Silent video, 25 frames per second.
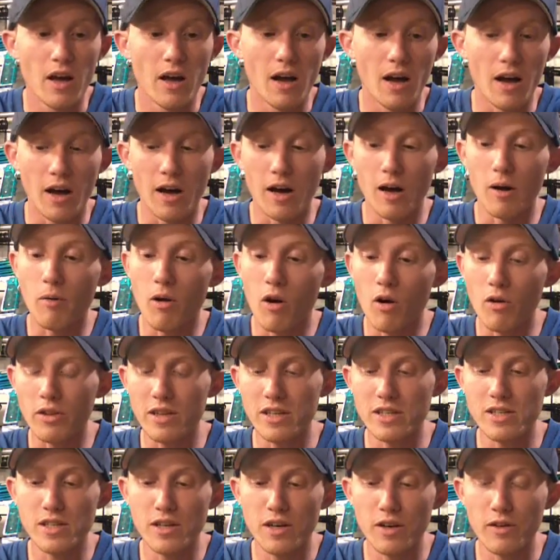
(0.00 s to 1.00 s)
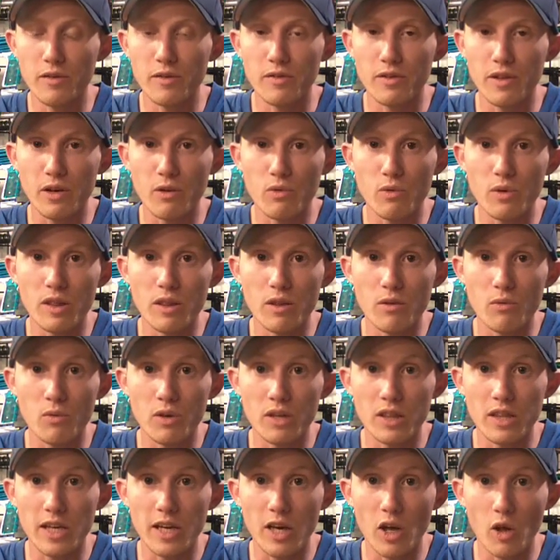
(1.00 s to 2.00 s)
That's another thing with
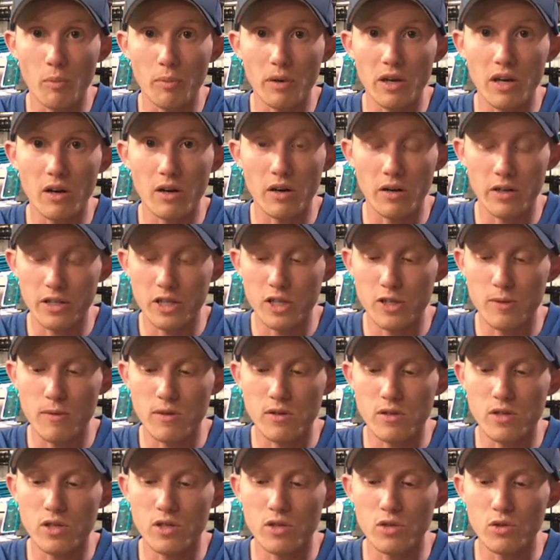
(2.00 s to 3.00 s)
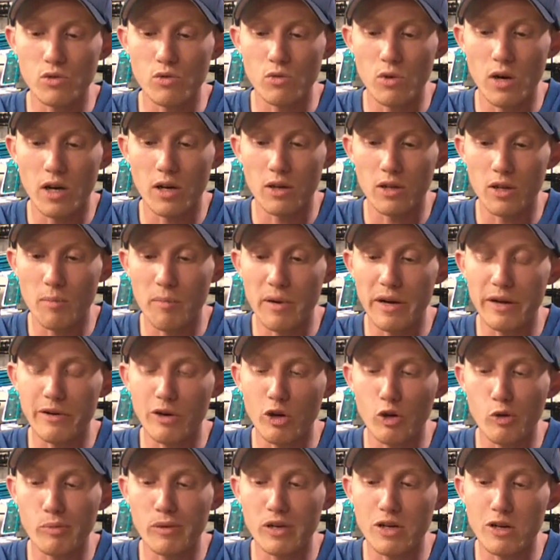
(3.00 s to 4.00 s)
the LPR. It's supposed to the bigger
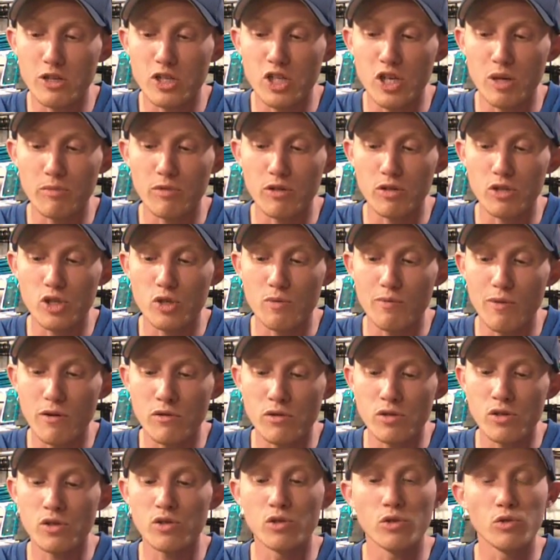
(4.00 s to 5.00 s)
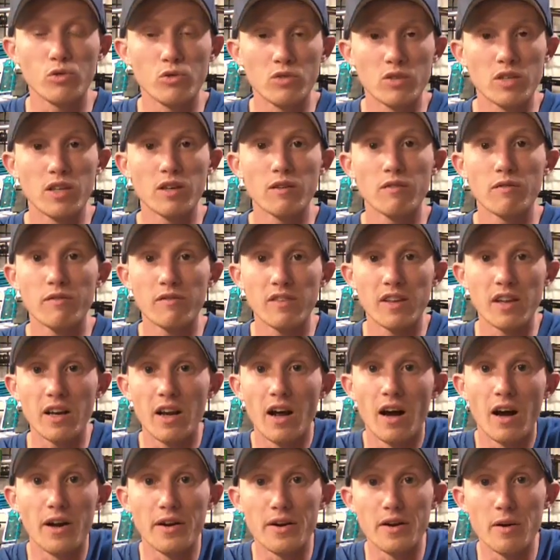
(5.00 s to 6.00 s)
LPR chamber is supposed to give the
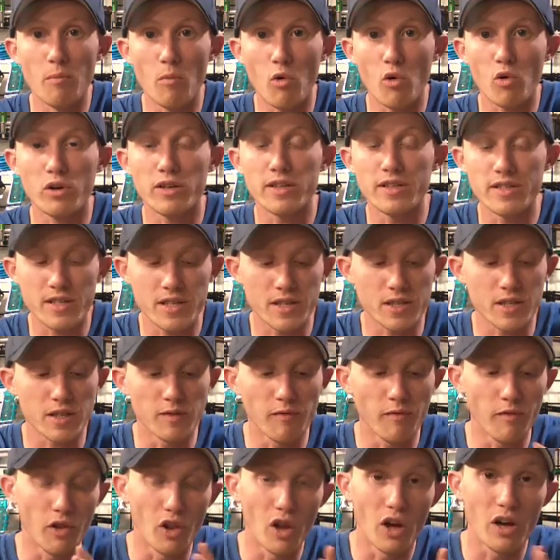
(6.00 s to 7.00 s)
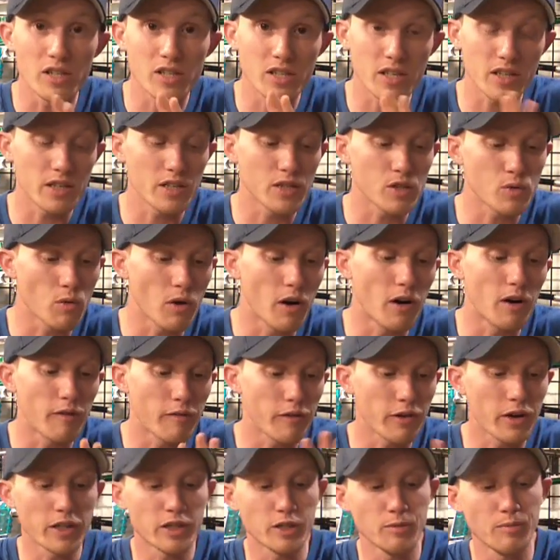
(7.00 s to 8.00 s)
gun more consistent velocity as well. I
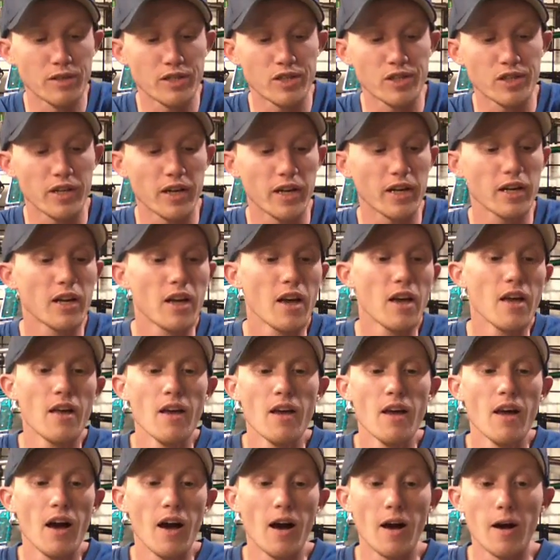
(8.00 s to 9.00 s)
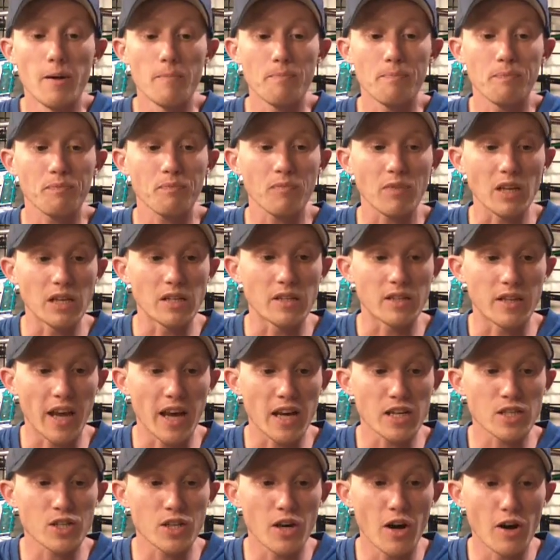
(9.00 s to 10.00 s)
forgot to mention that. The
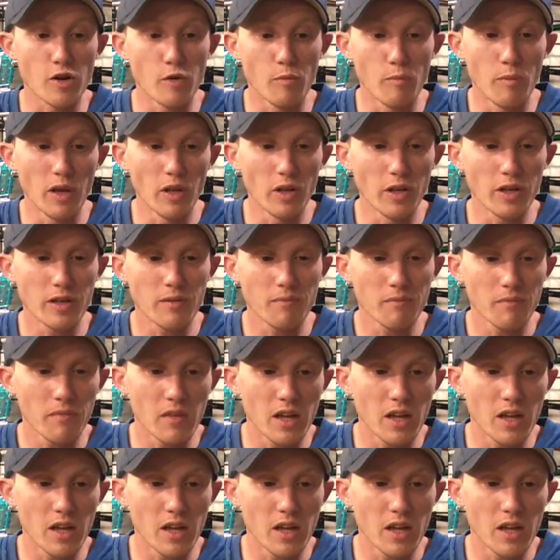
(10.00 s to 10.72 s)
hexagonal milling,